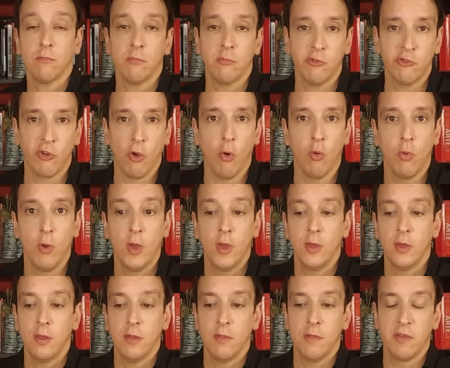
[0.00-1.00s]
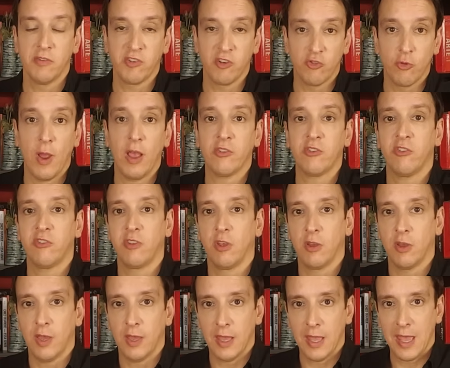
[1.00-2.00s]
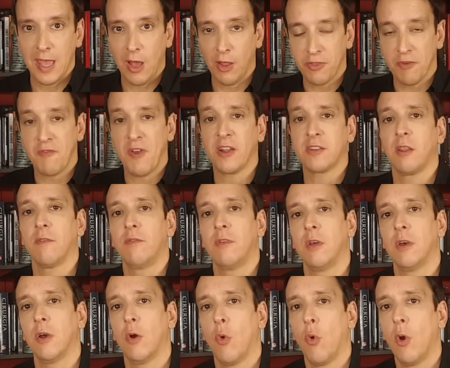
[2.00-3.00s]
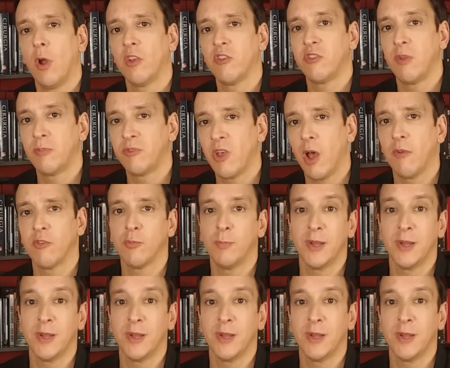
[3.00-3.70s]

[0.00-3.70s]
So this addresses the health effect of the oils themselves,